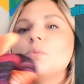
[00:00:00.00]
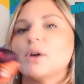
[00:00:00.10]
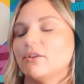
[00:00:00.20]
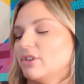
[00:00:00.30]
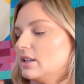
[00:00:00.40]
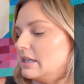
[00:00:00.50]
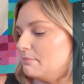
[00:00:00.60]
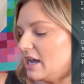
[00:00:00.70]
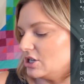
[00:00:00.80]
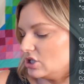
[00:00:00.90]
perfectly
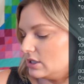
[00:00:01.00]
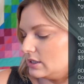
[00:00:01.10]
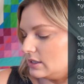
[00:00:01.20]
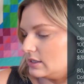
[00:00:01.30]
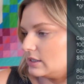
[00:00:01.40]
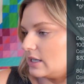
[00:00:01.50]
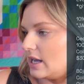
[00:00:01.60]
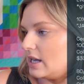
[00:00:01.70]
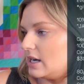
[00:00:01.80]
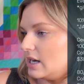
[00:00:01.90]
matches the
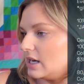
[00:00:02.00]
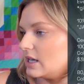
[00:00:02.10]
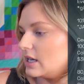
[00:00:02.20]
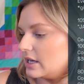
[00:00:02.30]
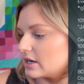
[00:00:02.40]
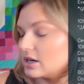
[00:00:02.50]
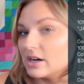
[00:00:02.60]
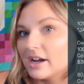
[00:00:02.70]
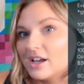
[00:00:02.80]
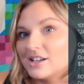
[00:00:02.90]
skein in
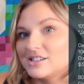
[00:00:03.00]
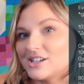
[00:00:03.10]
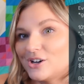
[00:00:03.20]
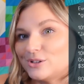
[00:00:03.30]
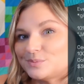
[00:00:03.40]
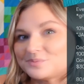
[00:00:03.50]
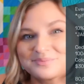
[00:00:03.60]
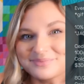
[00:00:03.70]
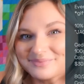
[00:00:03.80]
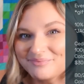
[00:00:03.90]
here. So
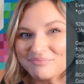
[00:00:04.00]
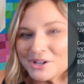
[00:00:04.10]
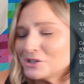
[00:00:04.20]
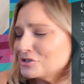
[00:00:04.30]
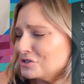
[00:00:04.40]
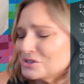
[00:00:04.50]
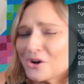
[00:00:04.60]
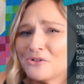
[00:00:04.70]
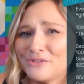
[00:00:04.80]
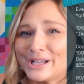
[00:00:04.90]
it's just
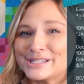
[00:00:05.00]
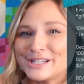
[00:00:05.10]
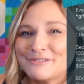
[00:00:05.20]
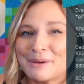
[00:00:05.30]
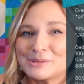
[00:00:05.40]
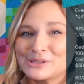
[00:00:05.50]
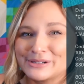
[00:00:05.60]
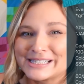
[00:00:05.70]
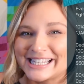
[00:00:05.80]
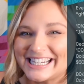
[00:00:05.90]
so festive. I'm so
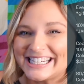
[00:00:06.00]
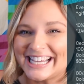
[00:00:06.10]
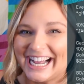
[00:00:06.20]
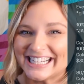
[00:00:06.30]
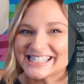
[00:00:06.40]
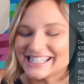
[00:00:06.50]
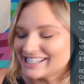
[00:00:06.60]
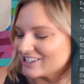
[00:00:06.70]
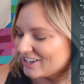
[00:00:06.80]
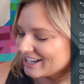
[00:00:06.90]
excited to cast
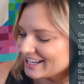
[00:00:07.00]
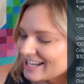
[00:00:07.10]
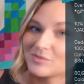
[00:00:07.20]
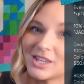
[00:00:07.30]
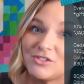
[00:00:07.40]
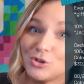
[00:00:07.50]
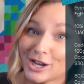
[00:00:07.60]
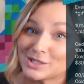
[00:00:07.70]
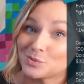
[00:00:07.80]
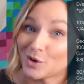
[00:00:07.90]
these on. If you
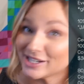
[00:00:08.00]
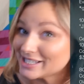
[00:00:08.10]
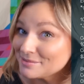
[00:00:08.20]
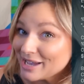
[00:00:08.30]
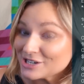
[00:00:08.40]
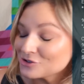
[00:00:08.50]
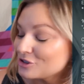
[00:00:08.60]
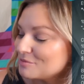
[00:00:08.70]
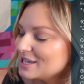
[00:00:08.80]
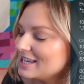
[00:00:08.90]
guys want to match
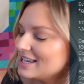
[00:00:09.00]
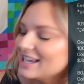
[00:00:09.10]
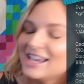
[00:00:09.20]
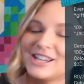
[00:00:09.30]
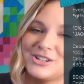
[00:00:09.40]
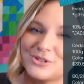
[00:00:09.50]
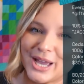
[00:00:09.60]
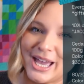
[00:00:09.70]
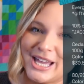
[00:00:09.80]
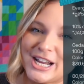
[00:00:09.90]
with me, you
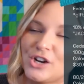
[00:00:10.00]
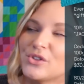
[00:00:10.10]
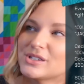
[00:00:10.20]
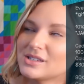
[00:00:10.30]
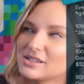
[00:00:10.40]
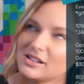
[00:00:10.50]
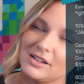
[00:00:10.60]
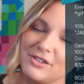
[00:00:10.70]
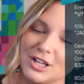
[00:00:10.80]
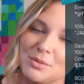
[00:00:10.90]
can. I know this is still
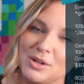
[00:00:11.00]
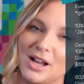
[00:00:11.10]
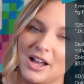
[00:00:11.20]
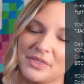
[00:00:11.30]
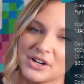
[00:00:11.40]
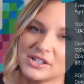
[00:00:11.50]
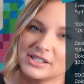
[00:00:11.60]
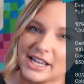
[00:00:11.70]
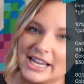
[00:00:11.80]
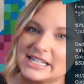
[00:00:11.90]
available on their
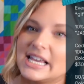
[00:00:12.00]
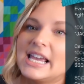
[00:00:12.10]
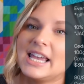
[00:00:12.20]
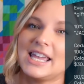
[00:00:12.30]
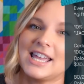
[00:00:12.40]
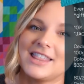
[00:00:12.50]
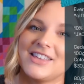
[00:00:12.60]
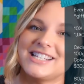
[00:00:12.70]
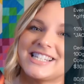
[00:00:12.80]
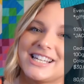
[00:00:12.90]
site, and
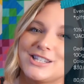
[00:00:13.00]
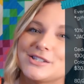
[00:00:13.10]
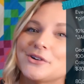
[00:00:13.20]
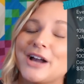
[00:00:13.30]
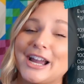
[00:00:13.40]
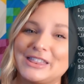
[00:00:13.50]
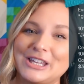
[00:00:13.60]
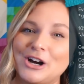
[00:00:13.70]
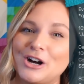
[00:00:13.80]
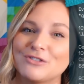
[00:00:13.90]
they did so
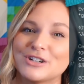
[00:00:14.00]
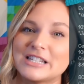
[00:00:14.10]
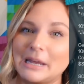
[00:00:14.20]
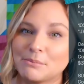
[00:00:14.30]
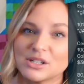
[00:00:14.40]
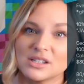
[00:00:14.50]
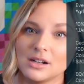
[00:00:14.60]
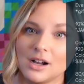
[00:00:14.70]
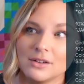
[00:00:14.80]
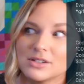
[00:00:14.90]
kindly offer 10%
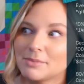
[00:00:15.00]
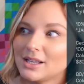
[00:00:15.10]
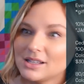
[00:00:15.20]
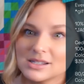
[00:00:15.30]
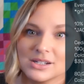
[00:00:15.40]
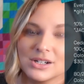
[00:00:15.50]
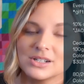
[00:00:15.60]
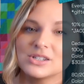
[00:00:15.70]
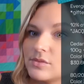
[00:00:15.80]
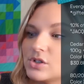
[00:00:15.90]
off to my
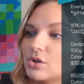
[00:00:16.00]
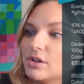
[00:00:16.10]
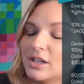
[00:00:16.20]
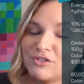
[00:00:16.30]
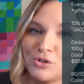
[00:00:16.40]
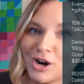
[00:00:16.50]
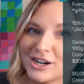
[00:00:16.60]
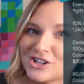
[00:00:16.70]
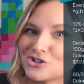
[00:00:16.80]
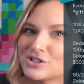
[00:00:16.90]
listeners. So if you are
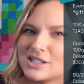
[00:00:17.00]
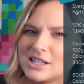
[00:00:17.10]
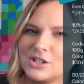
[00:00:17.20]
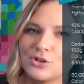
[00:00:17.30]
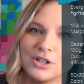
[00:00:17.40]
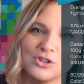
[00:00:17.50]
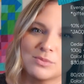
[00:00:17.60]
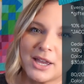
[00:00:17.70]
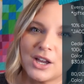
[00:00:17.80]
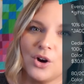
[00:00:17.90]
interested, you can use
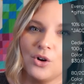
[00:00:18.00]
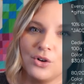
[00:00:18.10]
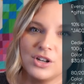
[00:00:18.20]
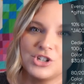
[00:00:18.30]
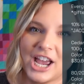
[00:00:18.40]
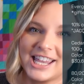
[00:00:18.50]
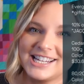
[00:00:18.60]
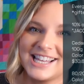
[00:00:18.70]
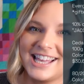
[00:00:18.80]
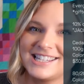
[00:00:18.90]
my code
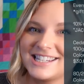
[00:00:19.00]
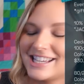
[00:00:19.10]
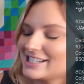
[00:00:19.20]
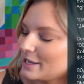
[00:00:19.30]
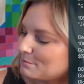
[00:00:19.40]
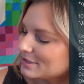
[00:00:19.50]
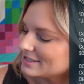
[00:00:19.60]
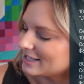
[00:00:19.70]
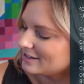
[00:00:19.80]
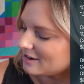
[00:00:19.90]
Jackie10 to get
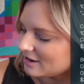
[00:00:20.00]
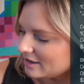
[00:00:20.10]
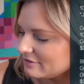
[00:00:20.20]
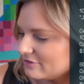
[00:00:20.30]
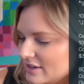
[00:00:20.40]
10% off.